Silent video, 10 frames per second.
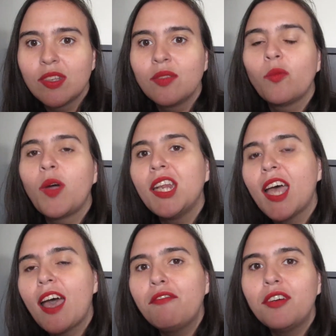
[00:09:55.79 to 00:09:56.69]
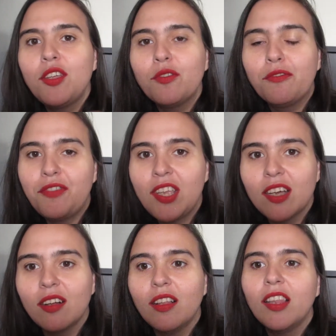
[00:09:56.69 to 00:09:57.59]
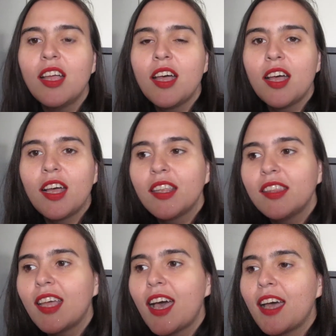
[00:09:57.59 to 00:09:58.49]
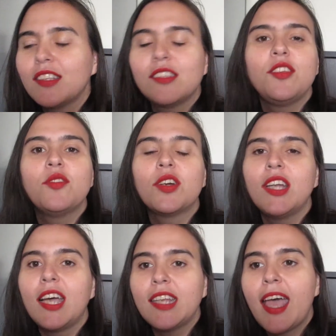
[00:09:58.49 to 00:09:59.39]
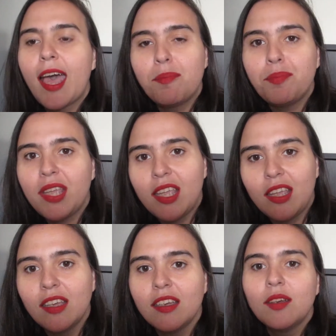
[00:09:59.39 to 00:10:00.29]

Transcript: Whenever you feel that you're not happy